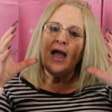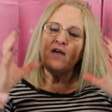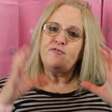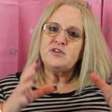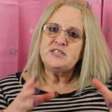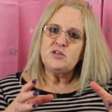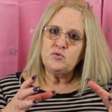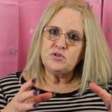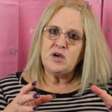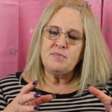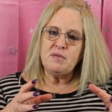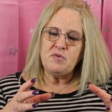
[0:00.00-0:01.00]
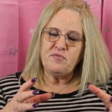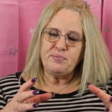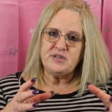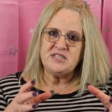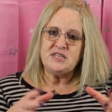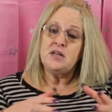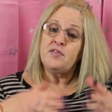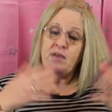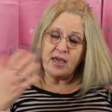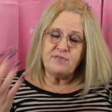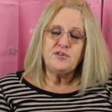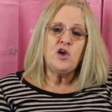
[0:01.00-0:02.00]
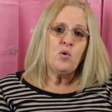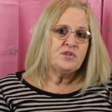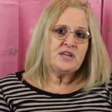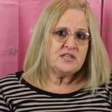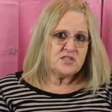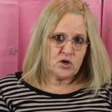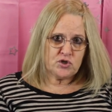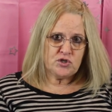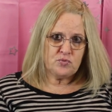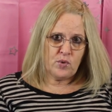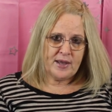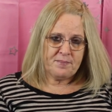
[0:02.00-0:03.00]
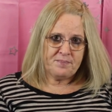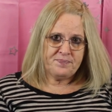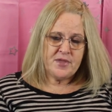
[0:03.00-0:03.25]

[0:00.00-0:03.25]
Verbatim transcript: Every single time they move prison, they have to go on an induction wing.